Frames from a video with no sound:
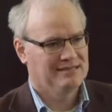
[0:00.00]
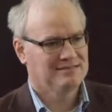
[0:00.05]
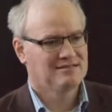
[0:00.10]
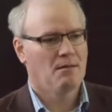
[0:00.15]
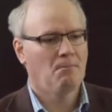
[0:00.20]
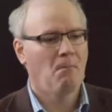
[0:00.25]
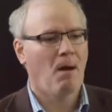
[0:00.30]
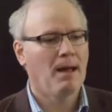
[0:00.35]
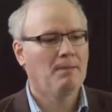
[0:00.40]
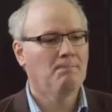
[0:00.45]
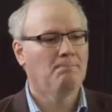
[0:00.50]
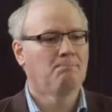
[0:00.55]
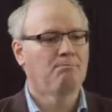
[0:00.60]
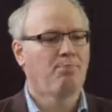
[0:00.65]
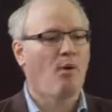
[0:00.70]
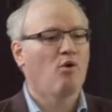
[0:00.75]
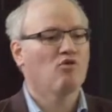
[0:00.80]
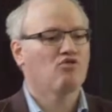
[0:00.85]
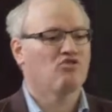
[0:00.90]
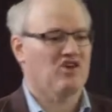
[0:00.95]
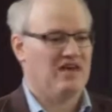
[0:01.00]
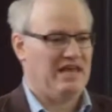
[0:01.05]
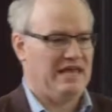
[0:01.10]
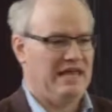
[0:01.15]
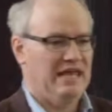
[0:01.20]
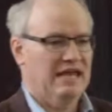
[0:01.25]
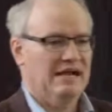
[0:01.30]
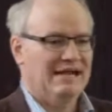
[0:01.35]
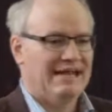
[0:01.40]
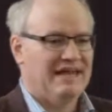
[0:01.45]
So my
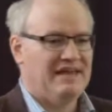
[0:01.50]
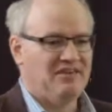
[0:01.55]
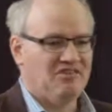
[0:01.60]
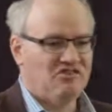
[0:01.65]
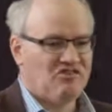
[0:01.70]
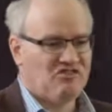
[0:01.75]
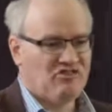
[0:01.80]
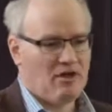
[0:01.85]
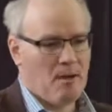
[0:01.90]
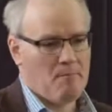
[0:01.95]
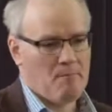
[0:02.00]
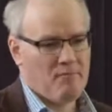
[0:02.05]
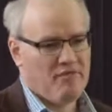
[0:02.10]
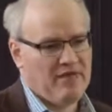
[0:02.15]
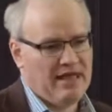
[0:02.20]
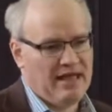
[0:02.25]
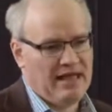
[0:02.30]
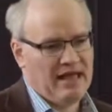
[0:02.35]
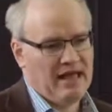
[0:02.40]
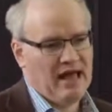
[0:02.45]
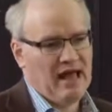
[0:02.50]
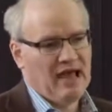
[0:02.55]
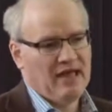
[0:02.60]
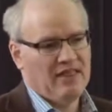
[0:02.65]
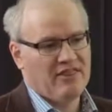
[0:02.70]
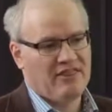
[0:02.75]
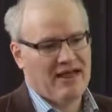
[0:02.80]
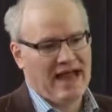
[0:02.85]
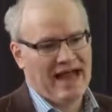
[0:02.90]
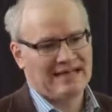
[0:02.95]
body is something
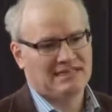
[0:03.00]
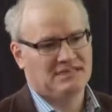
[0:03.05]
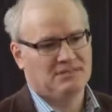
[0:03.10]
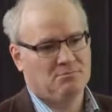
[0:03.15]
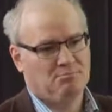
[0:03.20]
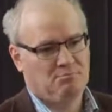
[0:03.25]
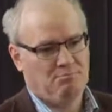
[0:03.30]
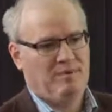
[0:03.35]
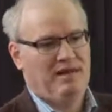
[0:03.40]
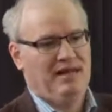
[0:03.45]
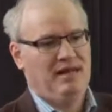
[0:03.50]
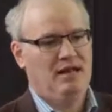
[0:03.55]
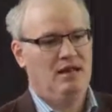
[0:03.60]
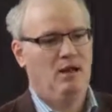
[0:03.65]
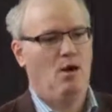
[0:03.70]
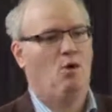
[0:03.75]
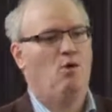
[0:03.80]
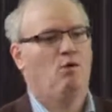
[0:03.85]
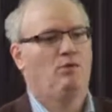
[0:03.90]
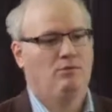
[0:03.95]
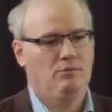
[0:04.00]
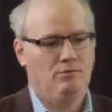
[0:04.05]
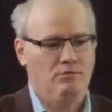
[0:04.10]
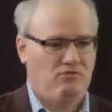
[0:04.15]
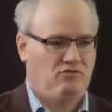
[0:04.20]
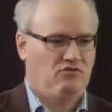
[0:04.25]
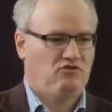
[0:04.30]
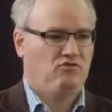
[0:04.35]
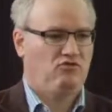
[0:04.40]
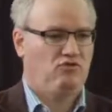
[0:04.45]
that
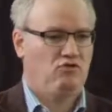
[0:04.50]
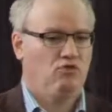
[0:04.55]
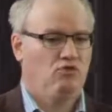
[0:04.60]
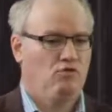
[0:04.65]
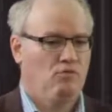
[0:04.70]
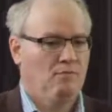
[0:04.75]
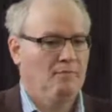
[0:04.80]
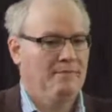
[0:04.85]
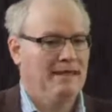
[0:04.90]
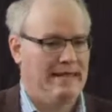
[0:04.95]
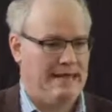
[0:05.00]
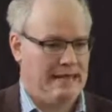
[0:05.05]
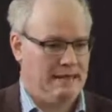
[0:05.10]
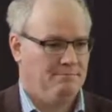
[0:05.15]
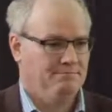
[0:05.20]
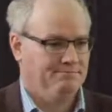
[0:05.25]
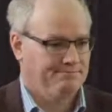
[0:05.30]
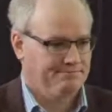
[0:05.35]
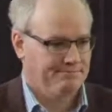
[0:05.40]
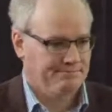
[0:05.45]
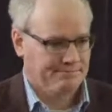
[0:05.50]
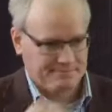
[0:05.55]
belongs to me.